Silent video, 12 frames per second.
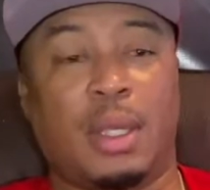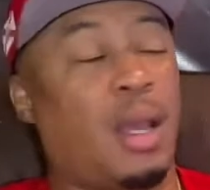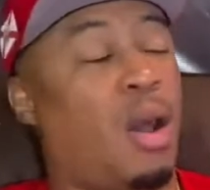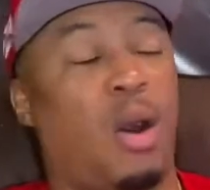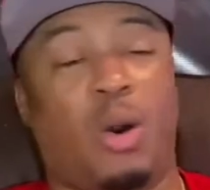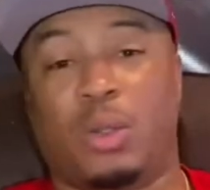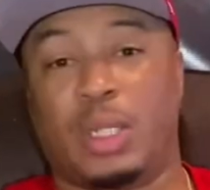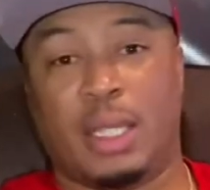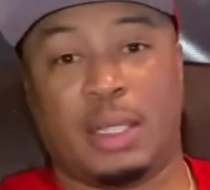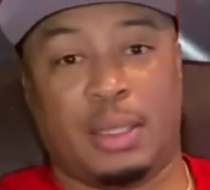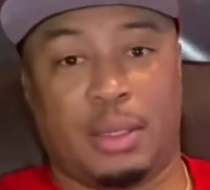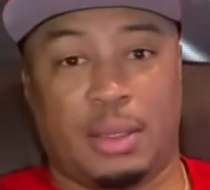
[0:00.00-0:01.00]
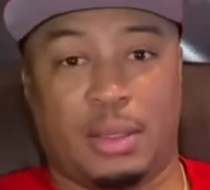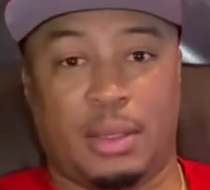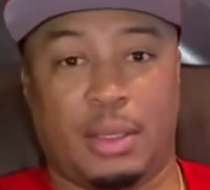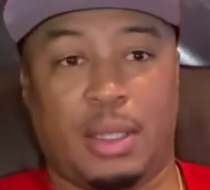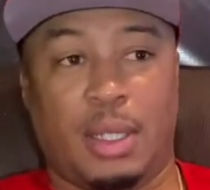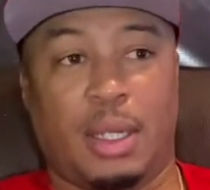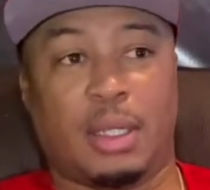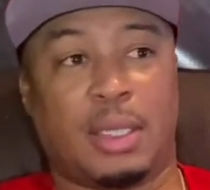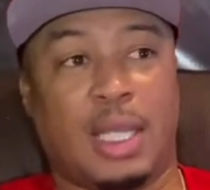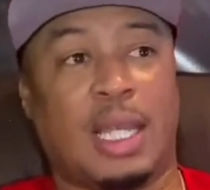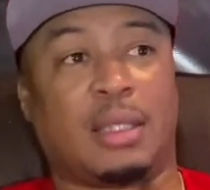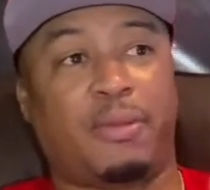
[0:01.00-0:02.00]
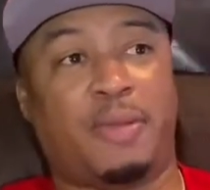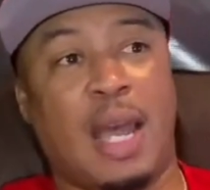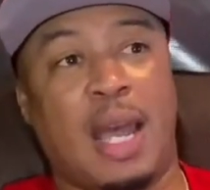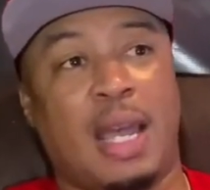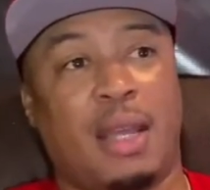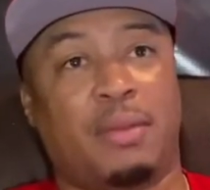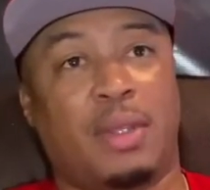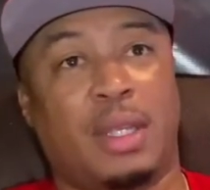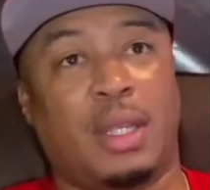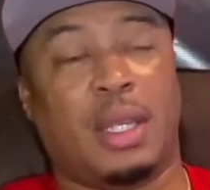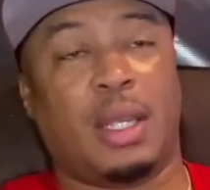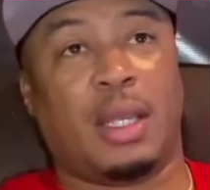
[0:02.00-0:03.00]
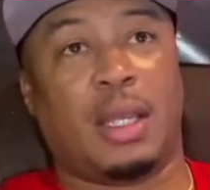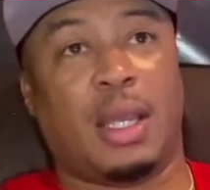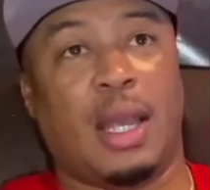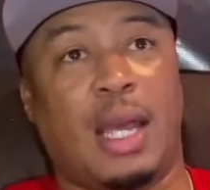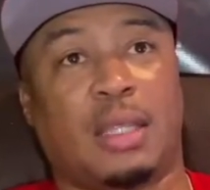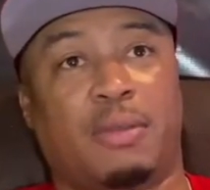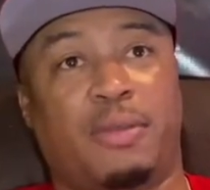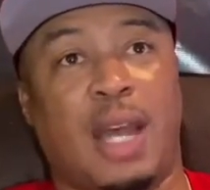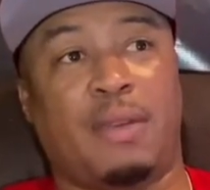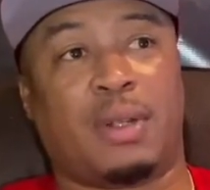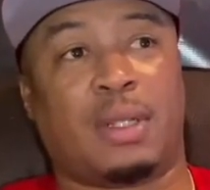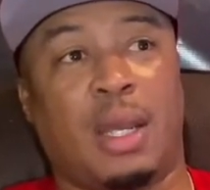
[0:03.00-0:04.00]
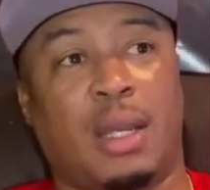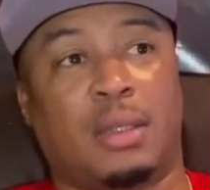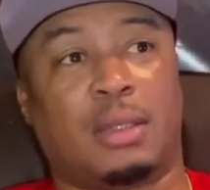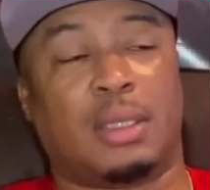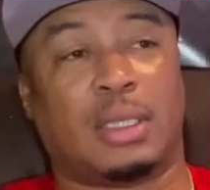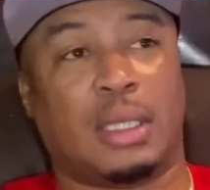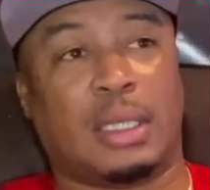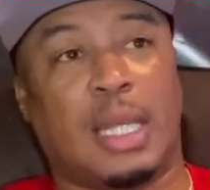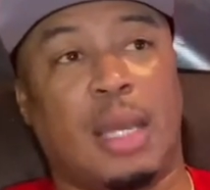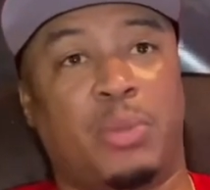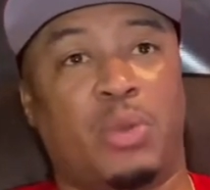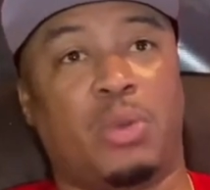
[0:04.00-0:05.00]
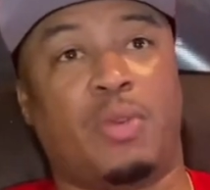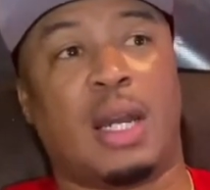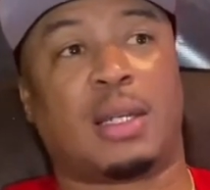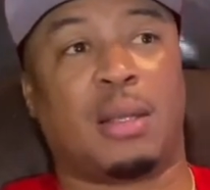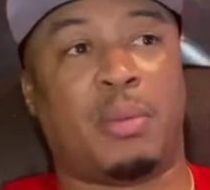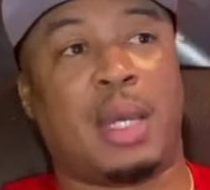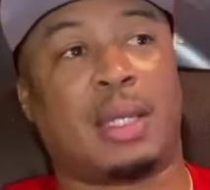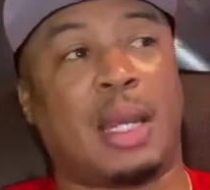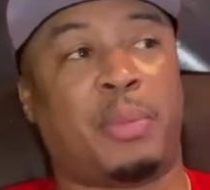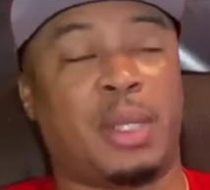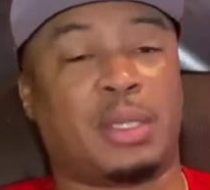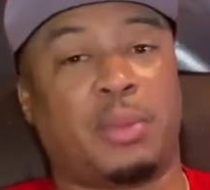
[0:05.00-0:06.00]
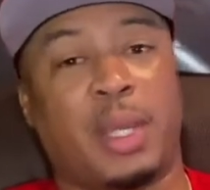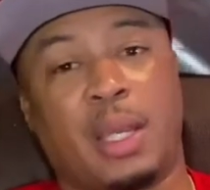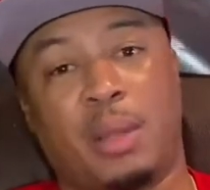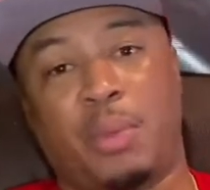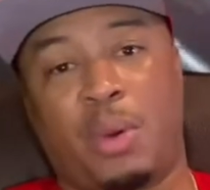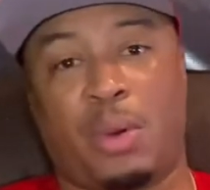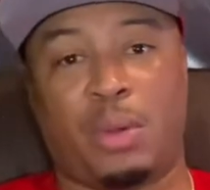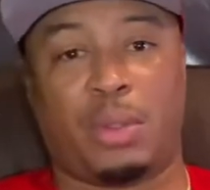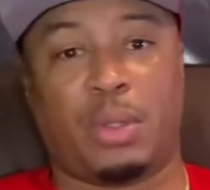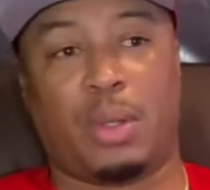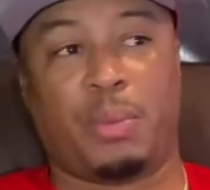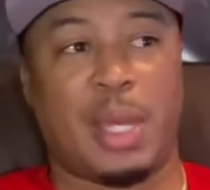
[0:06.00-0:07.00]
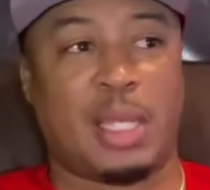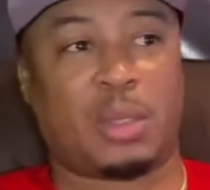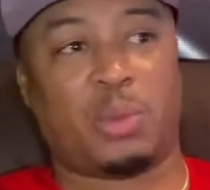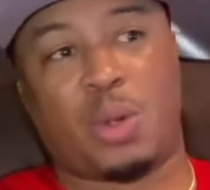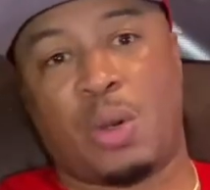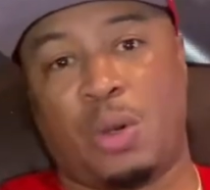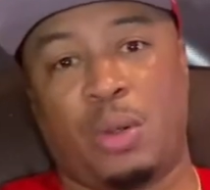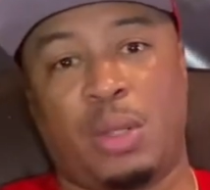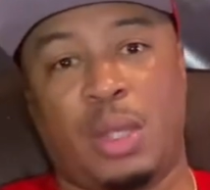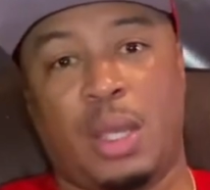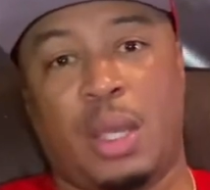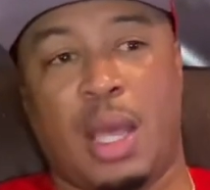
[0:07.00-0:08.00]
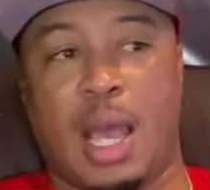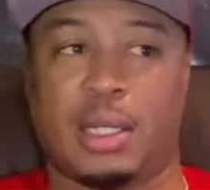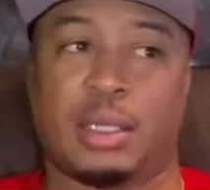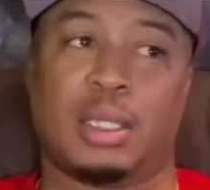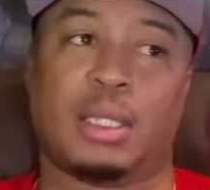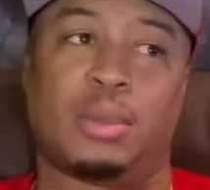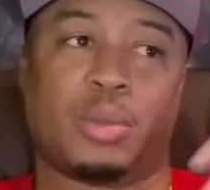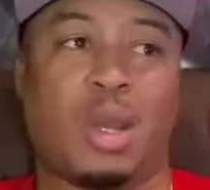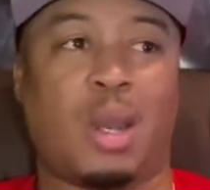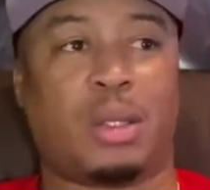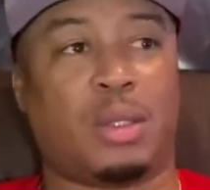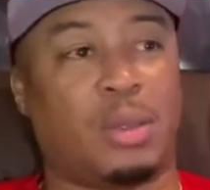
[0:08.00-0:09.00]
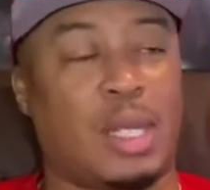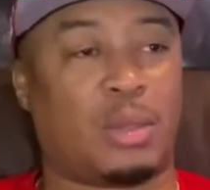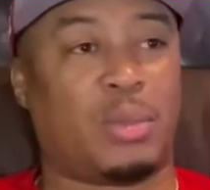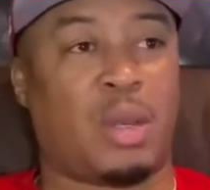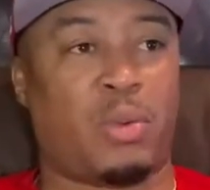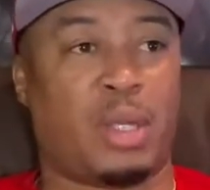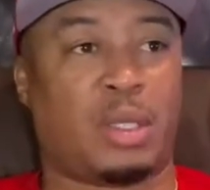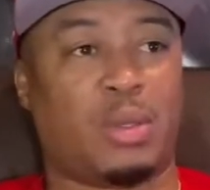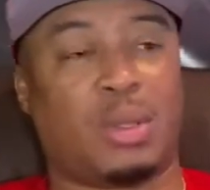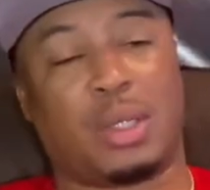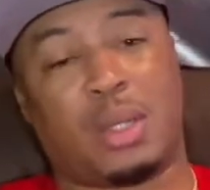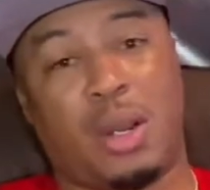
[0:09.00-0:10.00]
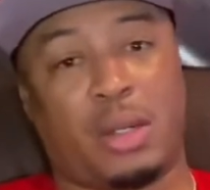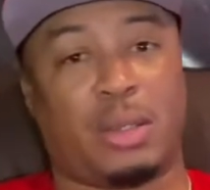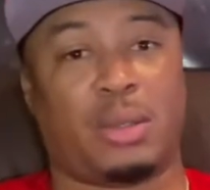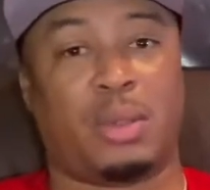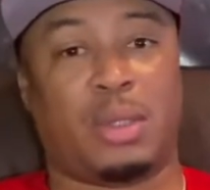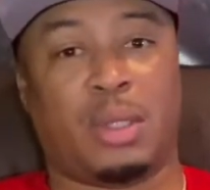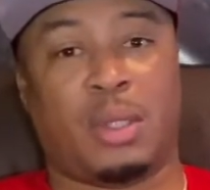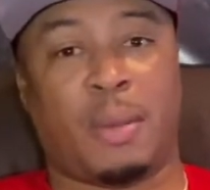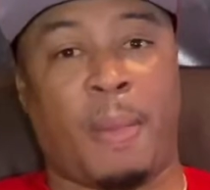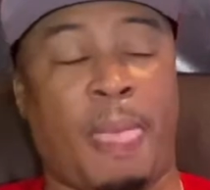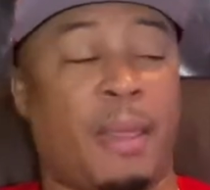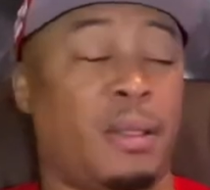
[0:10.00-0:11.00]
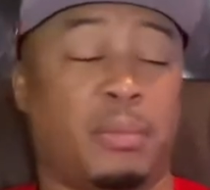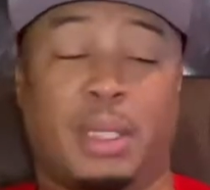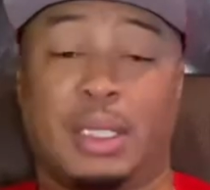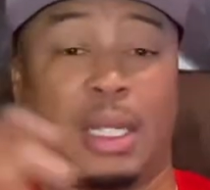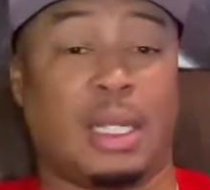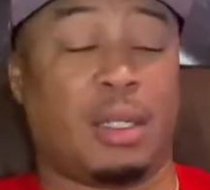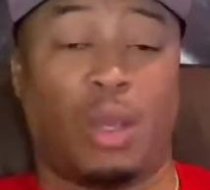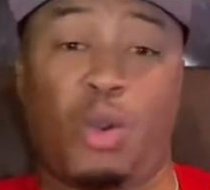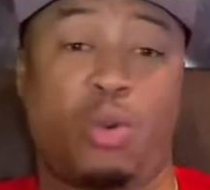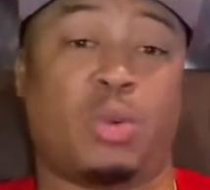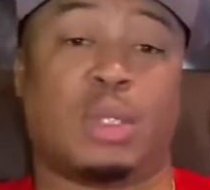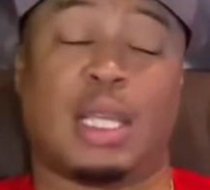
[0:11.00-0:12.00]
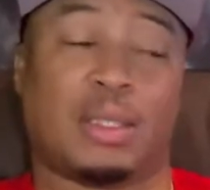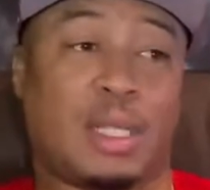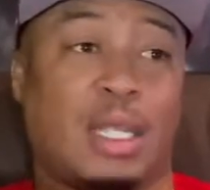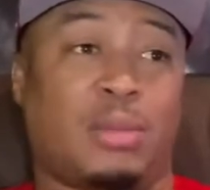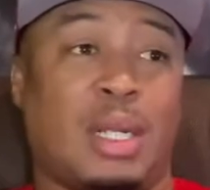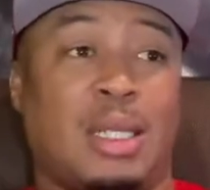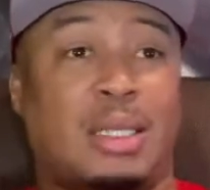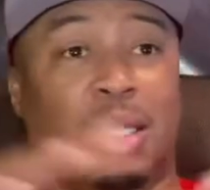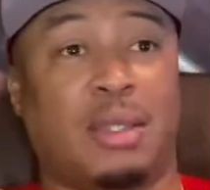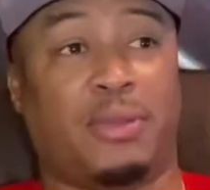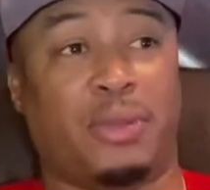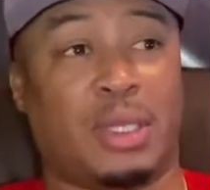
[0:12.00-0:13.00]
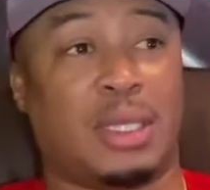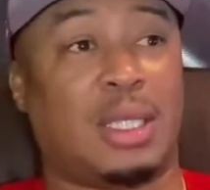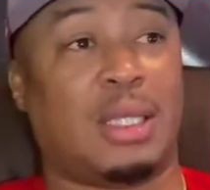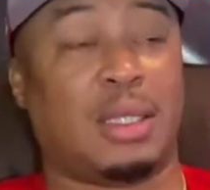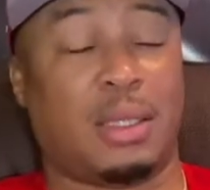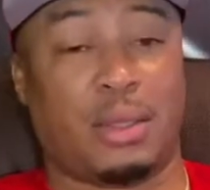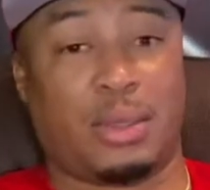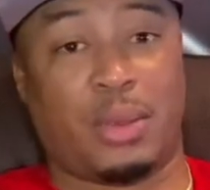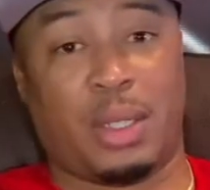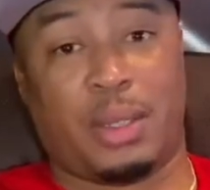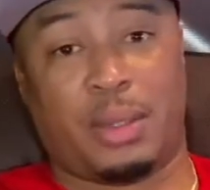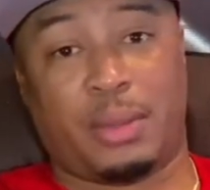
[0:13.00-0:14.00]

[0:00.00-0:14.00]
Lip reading: All day. Until after 5. After 5 o'clock, that move, I come out and I play some handball or basketball. I just did some cardio. That's my way of doing the cardio. But that's what I did for 10 years straight.